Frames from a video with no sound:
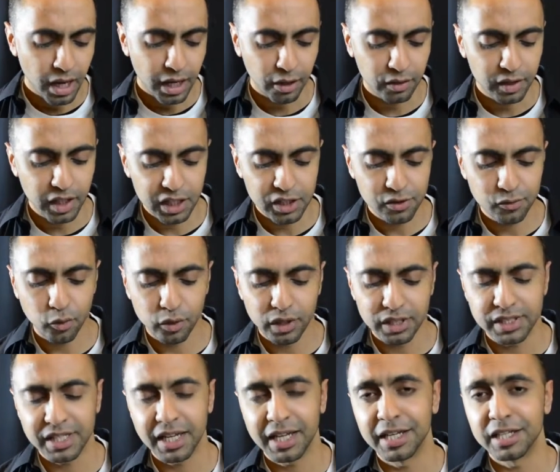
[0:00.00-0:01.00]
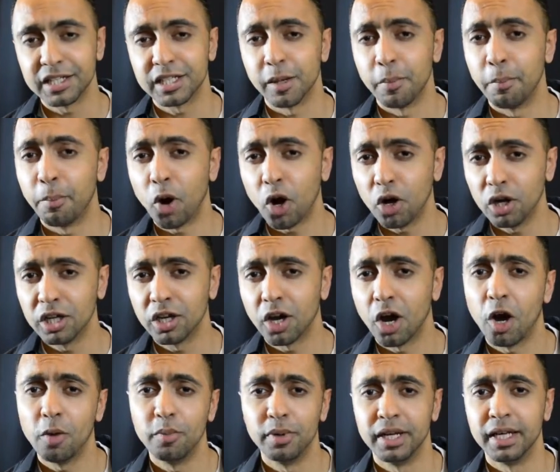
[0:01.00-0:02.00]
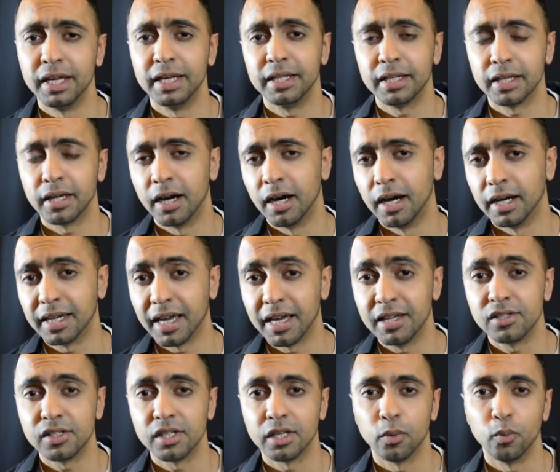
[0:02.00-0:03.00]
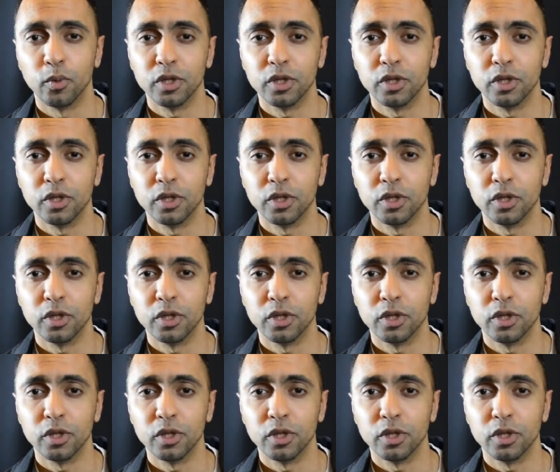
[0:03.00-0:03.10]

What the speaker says: Now the S4, they're saying it's a polycarbonate casing,